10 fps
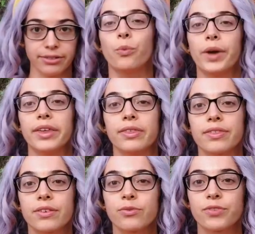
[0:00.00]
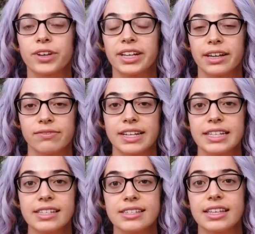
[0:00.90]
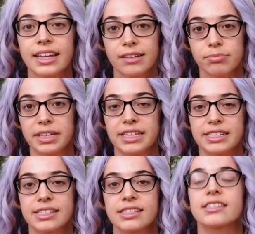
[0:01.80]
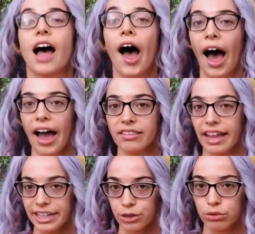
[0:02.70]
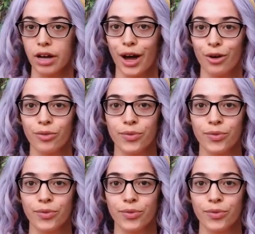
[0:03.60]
With forgiveness and peace, I let you go.